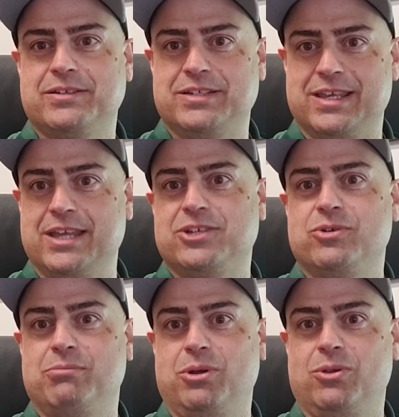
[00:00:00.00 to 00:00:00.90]
to get
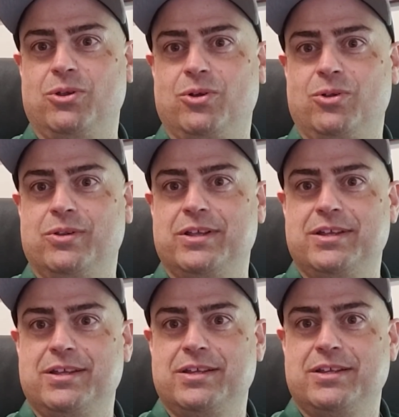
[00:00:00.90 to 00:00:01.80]
to a bolt hole
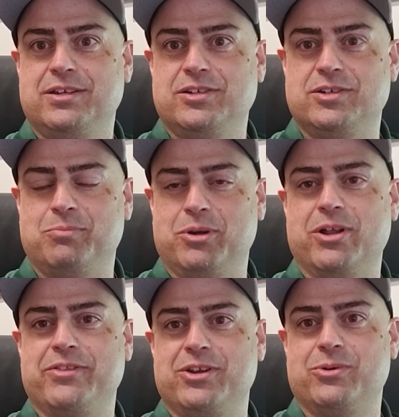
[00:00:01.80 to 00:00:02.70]
to put
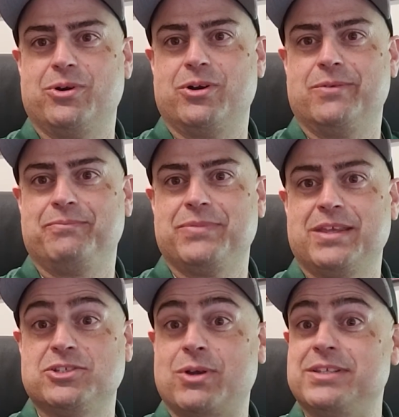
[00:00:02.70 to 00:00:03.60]
on the door.
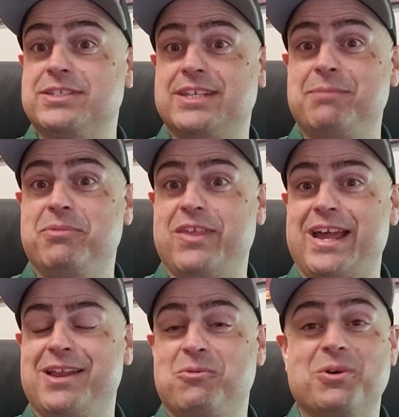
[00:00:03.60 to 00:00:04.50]
So I skipped
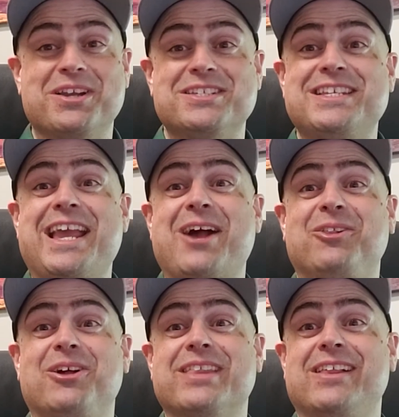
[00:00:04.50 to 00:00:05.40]
that. We're gonna see how
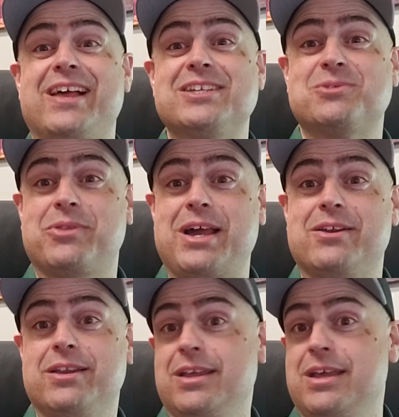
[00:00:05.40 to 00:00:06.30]
long they last without
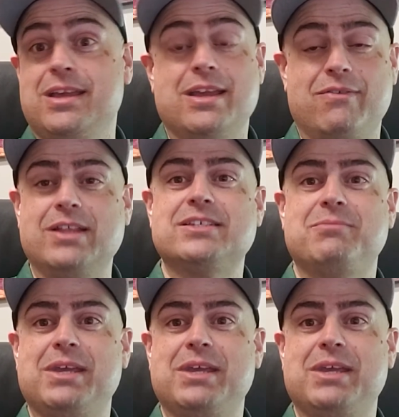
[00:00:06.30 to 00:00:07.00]
it. If it ends up